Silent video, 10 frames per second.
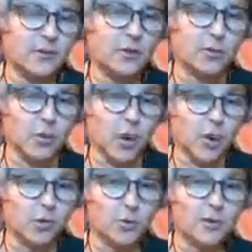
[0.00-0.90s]
the
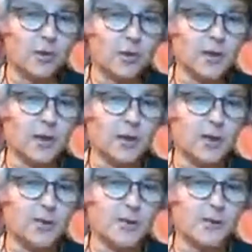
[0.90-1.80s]
road
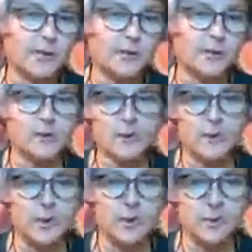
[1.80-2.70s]
because there
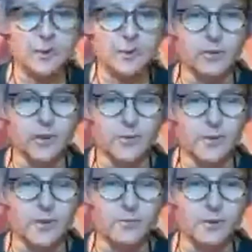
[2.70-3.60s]
were a couple things
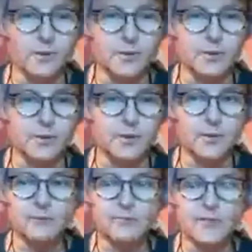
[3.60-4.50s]
I wanted you
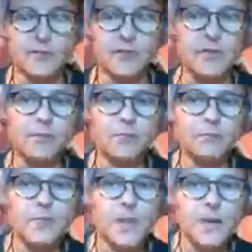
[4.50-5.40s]
to
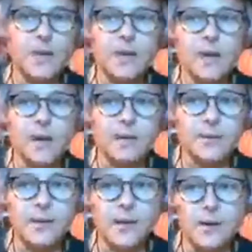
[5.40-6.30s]
see,
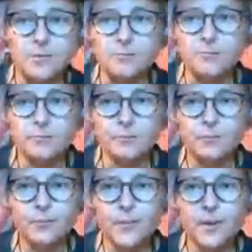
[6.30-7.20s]
and
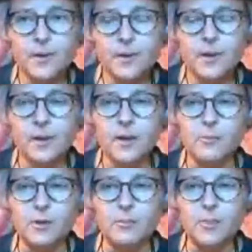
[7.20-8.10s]
I'll
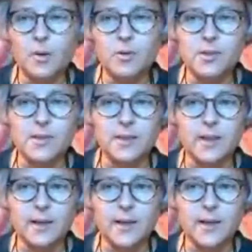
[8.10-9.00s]
be posting
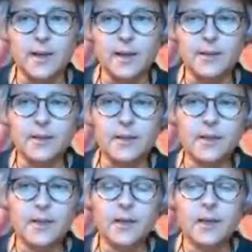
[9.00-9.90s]
that.
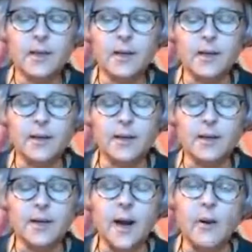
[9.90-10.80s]
And now I
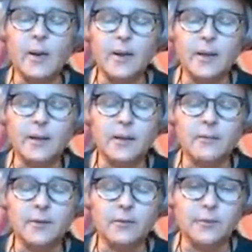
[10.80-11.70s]
can't even
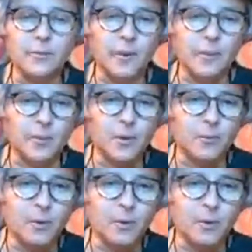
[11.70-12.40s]
remember why